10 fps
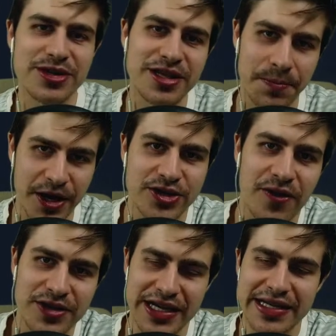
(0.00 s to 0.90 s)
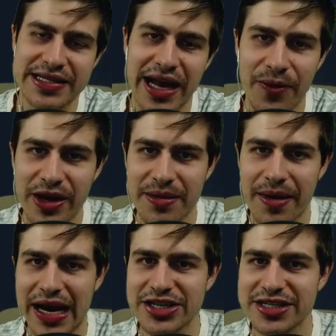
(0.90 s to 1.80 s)
was the press conference yesterday where the
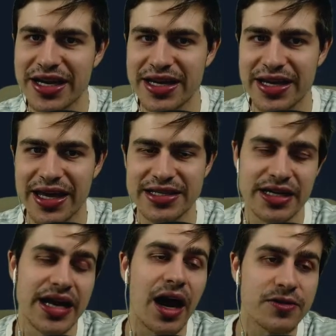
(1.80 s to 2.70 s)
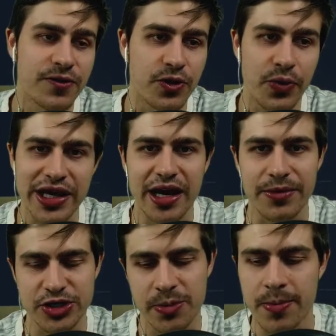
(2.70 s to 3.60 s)
manager said he's a doubt for the weekend
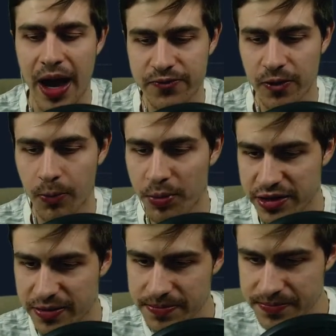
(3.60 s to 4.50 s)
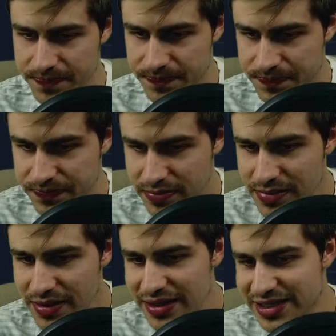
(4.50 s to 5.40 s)
but should be back for Bournemouth.
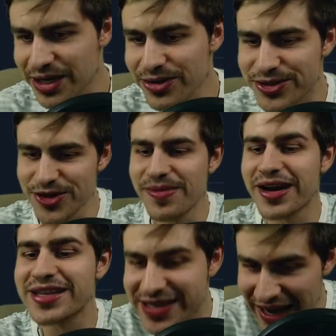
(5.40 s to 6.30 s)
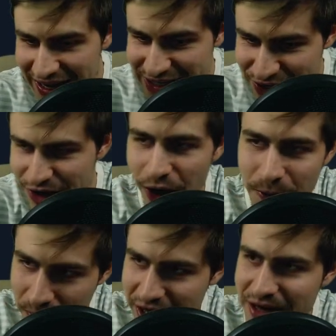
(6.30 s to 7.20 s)
Still 2 minutes to go.
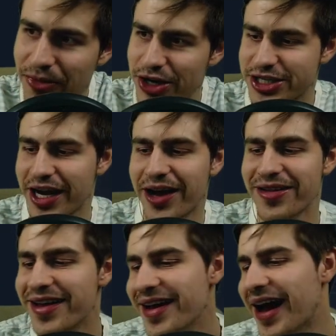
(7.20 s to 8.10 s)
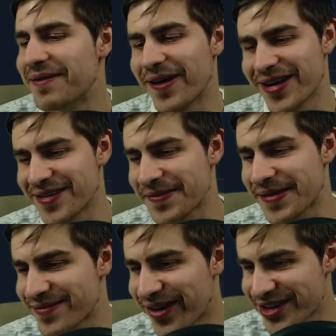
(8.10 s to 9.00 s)
Bring in Martial. I'm not going to
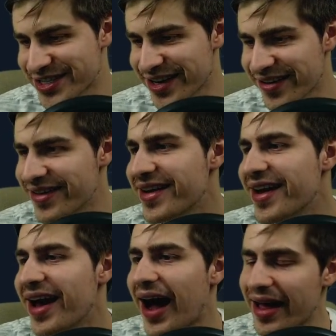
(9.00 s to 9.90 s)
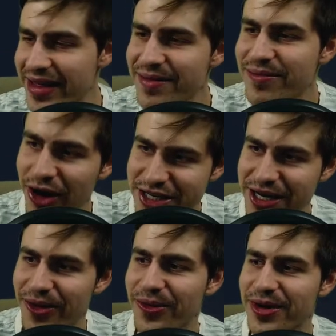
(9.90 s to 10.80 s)
bring in Martial. I think
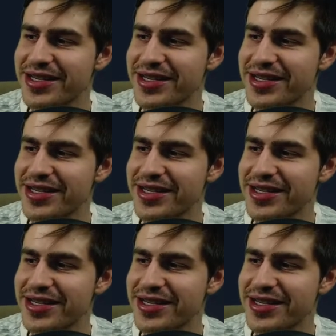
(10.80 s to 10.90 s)
Martial